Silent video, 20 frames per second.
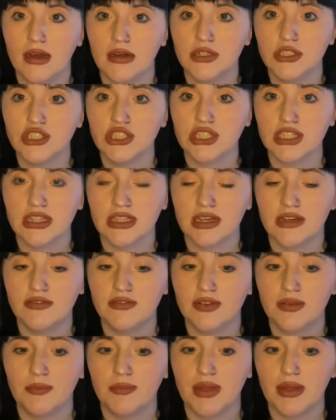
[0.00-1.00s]
she
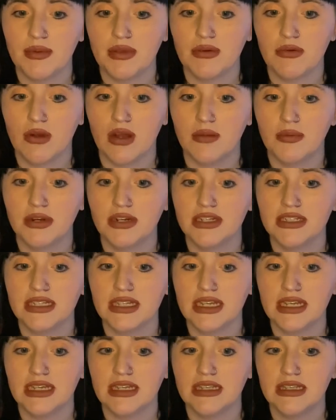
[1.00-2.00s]
left baby Robert
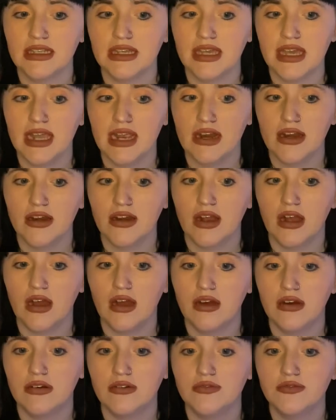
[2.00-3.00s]
in the care
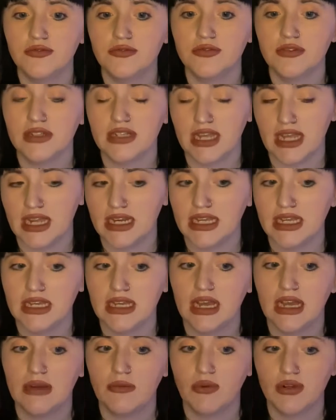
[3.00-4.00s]
of Nannie
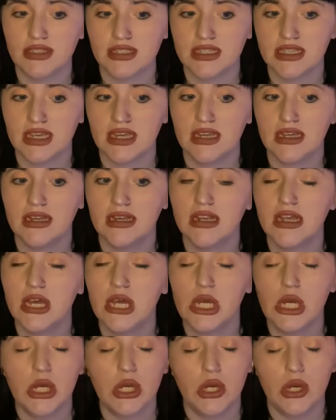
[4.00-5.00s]
once again,
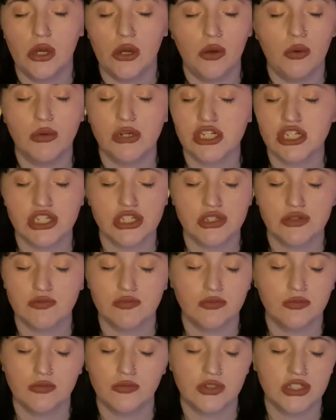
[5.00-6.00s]
which
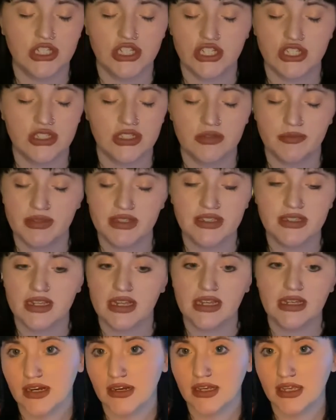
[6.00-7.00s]
was just a
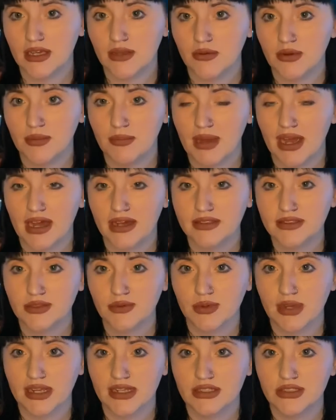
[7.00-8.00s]
mistake. He would pass
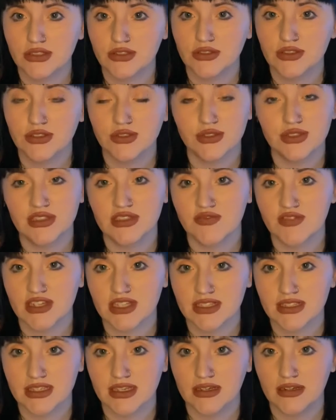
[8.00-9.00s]
away due to
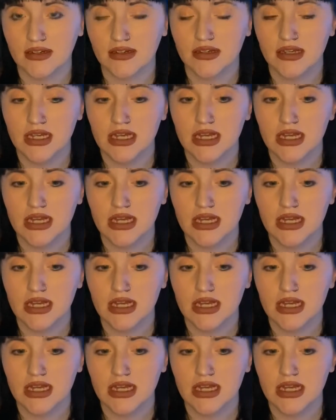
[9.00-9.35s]
asphyxia.